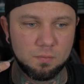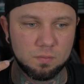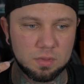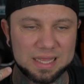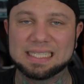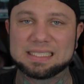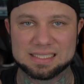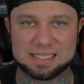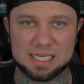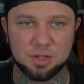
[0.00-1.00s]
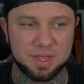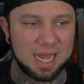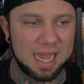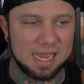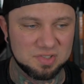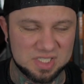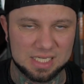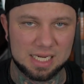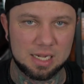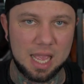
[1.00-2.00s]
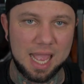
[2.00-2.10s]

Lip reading: lessons here that I have seen.